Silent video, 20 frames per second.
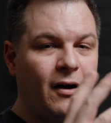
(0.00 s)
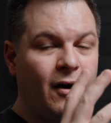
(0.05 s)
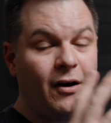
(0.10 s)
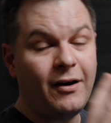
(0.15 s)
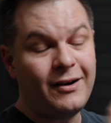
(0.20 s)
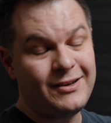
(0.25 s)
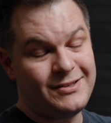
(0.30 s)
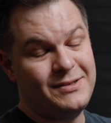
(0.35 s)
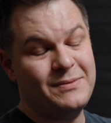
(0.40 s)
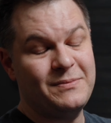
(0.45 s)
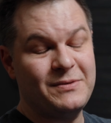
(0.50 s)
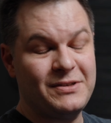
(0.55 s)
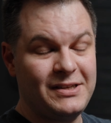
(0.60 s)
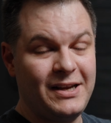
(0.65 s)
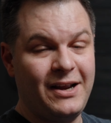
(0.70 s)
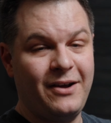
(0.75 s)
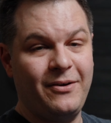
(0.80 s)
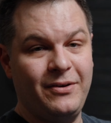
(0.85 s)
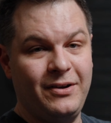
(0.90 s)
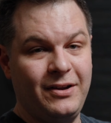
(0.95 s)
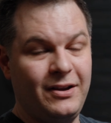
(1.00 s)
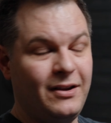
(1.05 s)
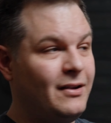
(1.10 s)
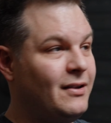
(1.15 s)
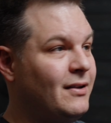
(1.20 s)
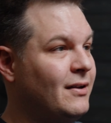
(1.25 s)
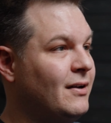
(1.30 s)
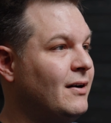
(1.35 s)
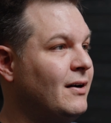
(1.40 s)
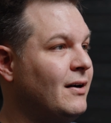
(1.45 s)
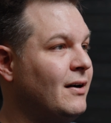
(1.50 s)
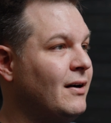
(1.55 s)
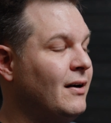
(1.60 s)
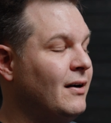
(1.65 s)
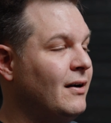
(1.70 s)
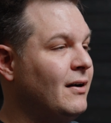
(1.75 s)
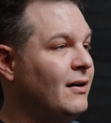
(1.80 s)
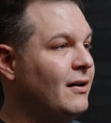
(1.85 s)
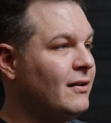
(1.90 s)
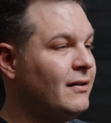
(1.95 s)
awesome sounding
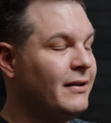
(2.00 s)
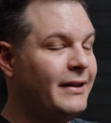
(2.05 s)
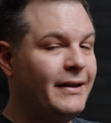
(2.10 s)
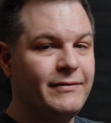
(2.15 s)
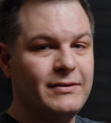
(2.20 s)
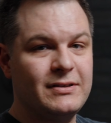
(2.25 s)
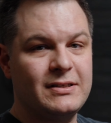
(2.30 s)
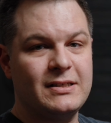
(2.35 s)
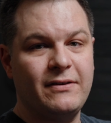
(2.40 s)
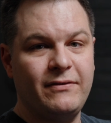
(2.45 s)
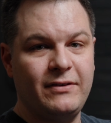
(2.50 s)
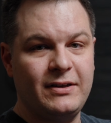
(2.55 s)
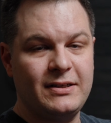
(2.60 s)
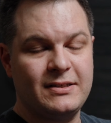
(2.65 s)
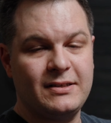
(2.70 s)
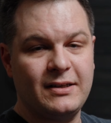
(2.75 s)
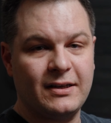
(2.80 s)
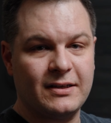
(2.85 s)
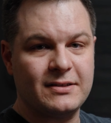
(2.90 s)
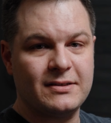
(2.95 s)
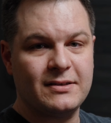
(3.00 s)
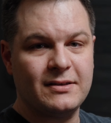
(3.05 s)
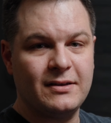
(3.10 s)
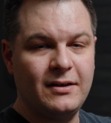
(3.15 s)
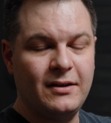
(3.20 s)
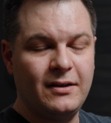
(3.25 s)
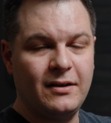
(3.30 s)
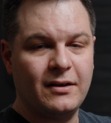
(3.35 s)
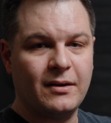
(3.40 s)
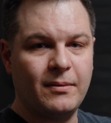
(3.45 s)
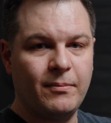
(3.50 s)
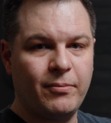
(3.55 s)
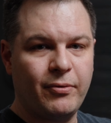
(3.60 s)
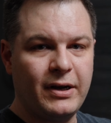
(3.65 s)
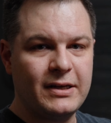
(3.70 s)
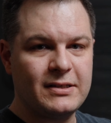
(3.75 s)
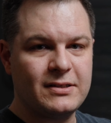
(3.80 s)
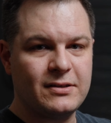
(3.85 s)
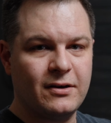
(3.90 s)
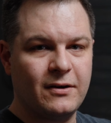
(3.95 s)
1176
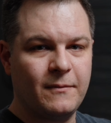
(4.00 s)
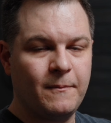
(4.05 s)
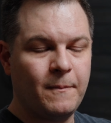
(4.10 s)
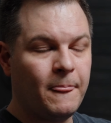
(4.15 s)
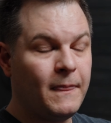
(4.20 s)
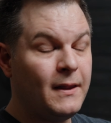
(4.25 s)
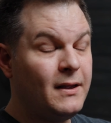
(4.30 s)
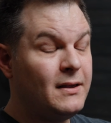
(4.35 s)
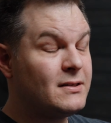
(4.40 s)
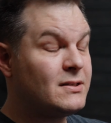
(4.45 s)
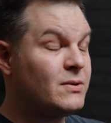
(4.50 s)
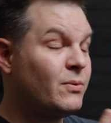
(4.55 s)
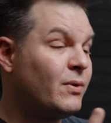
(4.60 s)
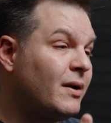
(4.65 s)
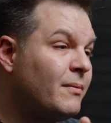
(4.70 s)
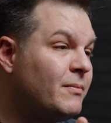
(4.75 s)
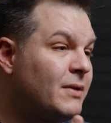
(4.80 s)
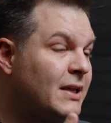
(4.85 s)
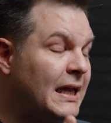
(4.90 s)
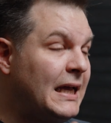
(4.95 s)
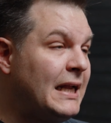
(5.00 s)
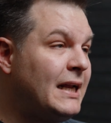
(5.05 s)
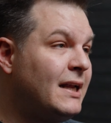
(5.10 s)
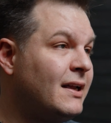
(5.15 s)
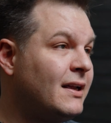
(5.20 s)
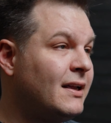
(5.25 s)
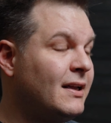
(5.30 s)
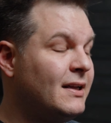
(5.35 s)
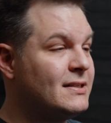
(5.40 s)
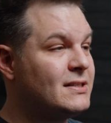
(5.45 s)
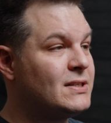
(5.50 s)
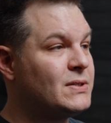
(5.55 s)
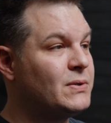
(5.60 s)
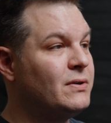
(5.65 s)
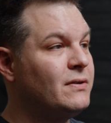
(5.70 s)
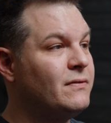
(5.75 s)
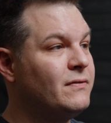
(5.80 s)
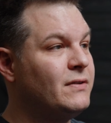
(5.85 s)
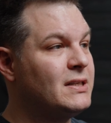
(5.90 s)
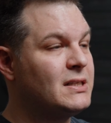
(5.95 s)
compressor. So what I'm getting is
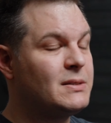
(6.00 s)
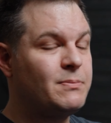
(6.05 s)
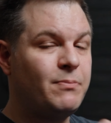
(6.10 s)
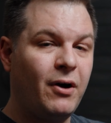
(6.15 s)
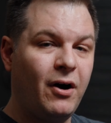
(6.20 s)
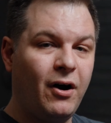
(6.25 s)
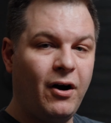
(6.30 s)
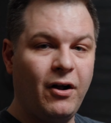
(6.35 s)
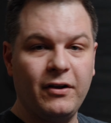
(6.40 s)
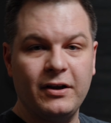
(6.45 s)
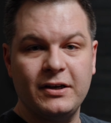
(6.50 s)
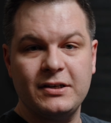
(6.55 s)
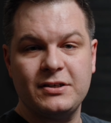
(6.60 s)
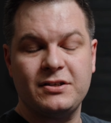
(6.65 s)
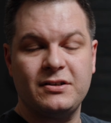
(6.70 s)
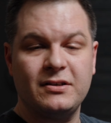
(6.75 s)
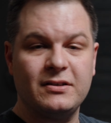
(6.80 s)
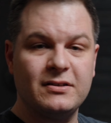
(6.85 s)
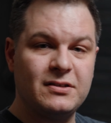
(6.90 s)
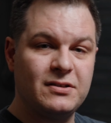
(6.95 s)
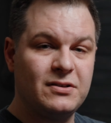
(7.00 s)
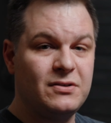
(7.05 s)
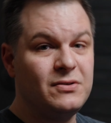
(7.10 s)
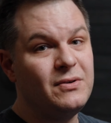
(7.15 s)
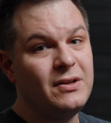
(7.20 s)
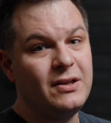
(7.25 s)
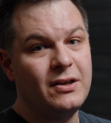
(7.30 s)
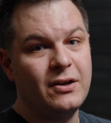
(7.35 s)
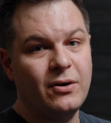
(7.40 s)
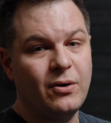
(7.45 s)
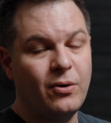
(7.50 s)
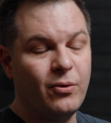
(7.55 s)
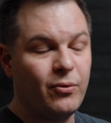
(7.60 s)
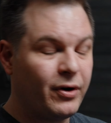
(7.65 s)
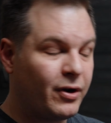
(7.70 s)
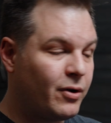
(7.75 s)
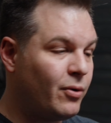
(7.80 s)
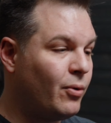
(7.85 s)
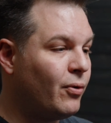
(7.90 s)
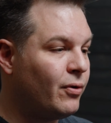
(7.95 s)
sort of this polished studio
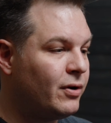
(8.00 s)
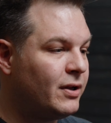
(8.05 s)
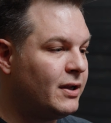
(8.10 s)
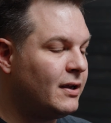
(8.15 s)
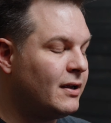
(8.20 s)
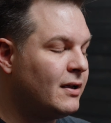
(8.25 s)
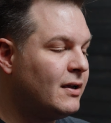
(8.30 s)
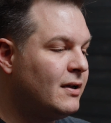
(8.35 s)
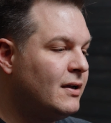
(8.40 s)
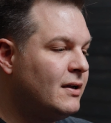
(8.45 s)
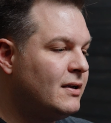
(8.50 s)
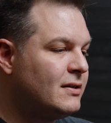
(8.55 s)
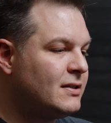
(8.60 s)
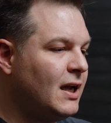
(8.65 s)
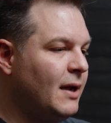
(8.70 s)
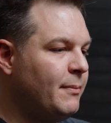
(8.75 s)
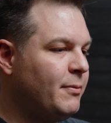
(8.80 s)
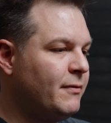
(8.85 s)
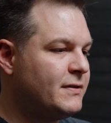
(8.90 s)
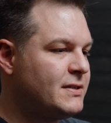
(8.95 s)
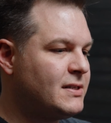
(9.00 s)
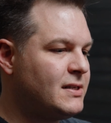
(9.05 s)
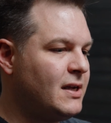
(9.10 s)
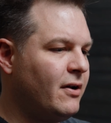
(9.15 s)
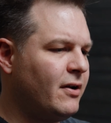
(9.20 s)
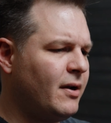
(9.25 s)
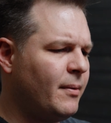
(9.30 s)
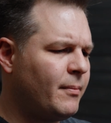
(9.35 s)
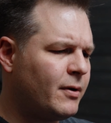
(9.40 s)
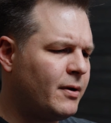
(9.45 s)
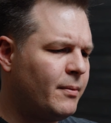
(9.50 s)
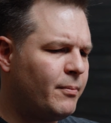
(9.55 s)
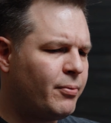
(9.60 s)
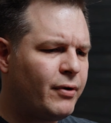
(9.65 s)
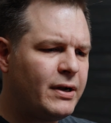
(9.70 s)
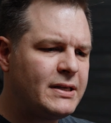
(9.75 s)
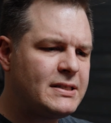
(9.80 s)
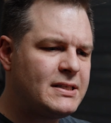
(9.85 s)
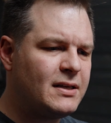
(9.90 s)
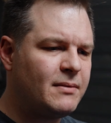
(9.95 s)
recording type of a sound. I'm
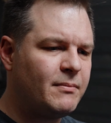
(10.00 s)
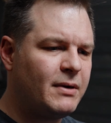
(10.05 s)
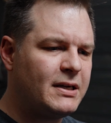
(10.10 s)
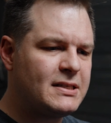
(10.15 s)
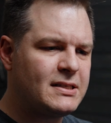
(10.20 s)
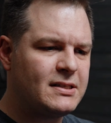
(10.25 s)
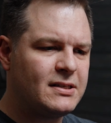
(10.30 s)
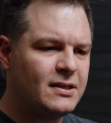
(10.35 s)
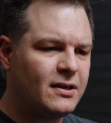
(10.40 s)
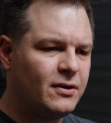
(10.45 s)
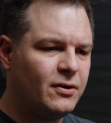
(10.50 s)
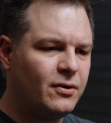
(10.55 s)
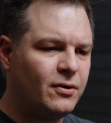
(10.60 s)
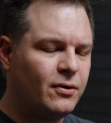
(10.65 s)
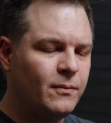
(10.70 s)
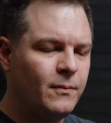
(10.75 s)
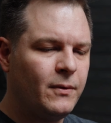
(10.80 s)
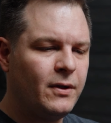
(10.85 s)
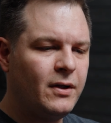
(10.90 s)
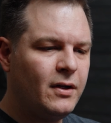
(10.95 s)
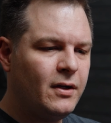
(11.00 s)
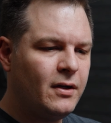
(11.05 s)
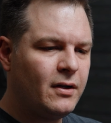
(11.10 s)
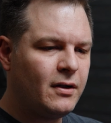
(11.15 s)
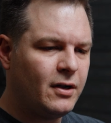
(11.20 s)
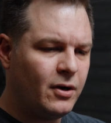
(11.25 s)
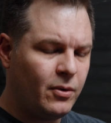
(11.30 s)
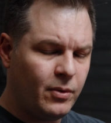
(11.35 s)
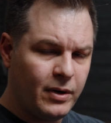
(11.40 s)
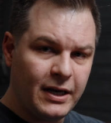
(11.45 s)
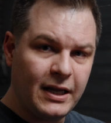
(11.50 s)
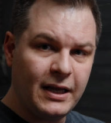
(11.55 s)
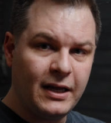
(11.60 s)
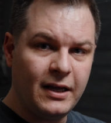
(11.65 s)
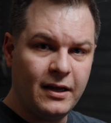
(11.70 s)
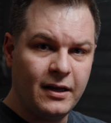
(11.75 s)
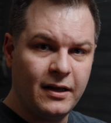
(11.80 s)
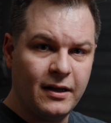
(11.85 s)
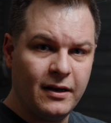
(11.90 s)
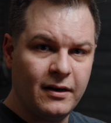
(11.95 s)
compressing my signal going
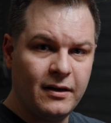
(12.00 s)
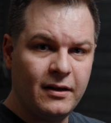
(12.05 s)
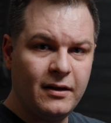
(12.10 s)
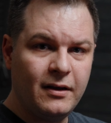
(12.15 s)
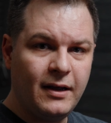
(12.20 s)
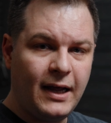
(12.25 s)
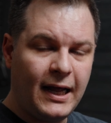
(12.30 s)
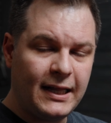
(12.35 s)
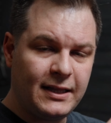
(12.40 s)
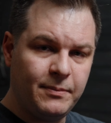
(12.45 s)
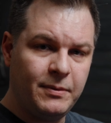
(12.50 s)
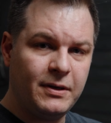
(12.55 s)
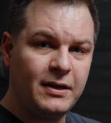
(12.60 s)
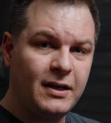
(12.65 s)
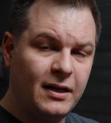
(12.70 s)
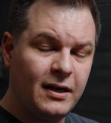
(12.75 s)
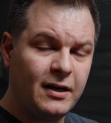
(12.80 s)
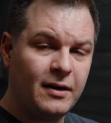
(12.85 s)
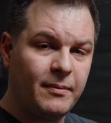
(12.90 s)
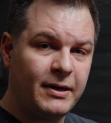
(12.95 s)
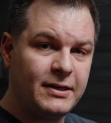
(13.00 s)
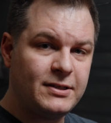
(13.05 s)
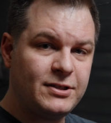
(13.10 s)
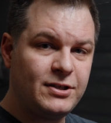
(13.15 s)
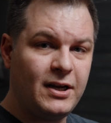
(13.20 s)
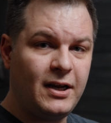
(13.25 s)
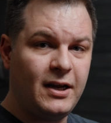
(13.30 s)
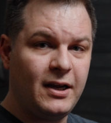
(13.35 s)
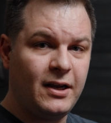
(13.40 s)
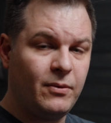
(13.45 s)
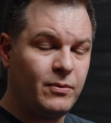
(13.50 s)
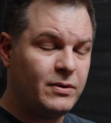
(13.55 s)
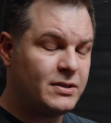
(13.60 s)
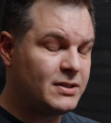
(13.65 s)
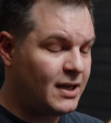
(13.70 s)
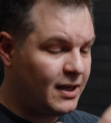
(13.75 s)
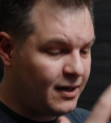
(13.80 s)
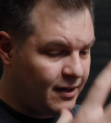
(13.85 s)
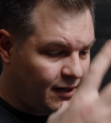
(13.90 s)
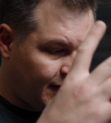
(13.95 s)
in at the beginning of my chain,
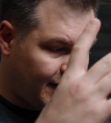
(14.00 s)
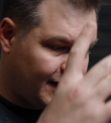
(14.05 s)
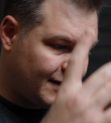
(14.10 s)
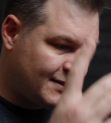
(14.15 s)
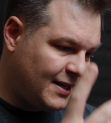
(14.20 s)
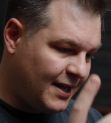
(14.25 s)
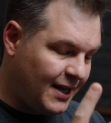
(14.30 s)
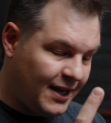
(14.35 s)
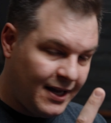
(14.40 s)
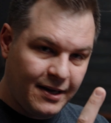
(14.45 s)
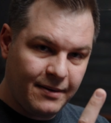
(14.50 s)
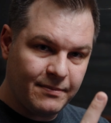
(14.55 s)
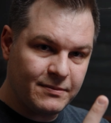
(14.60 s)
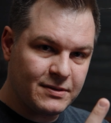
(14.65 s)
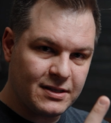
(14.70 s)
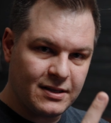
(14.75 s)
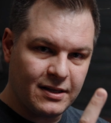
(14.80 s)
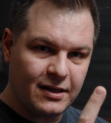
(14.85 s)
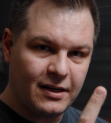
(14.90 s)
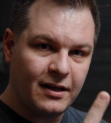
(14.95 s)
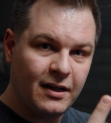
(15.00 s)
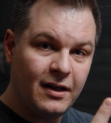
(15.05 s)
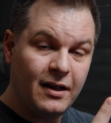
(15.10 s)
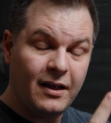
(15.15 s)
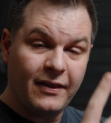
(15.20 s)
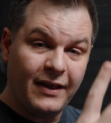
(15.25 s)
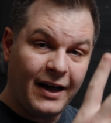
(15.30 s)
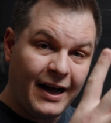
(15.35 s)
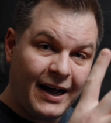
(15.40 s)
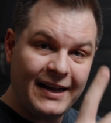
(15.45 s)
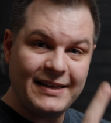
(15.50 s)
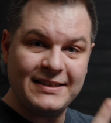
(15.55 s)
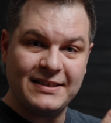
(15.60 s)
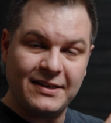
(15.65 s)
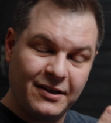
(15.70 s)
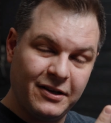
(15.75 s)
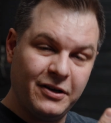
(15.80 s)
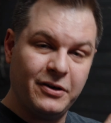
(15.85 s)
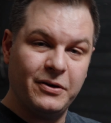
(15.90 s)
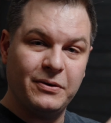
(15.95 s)
which kind of like tames the highs
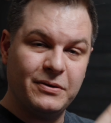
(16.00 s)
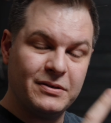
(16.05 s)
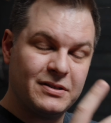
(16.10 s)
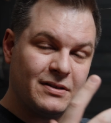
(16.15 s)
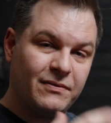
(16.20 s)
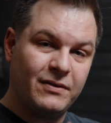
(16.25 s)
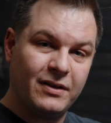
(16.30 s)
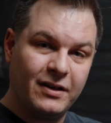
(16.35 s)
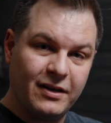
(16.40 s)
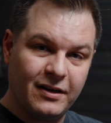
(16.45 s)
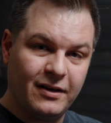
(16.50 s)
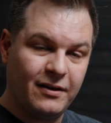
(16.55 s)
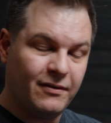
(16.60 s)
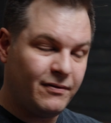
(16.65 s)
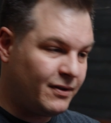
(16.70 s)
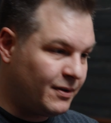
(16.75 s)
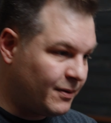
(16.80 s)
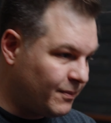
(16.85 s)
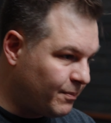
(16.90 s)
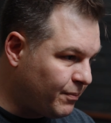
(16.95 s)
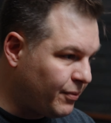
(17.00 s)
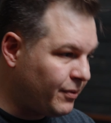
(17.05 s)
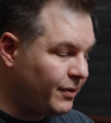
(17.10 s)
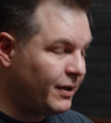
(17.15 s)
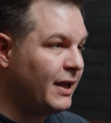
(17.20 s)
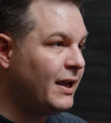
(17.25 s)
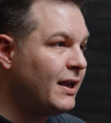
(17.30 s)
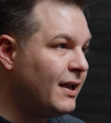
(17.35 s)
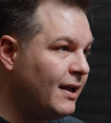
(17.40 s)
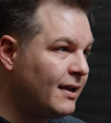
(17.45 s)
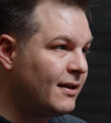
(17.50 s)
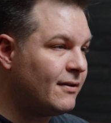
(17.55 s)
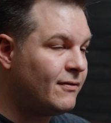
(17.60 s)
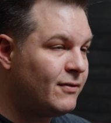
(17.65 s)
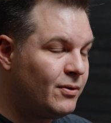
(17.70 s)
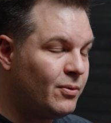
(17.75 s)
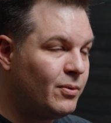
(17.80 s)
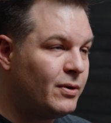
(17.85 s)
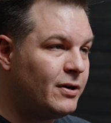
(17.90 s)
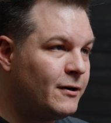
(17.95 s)
and lows of the playing,
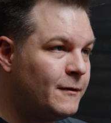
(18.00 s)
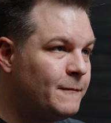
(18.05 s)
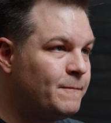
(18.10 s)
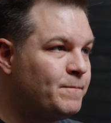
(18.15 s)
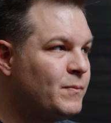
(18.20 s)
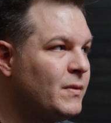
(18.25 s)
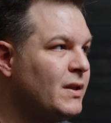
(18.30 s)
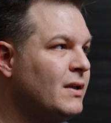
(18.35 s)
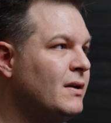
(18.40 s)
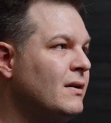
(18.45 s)
if you will.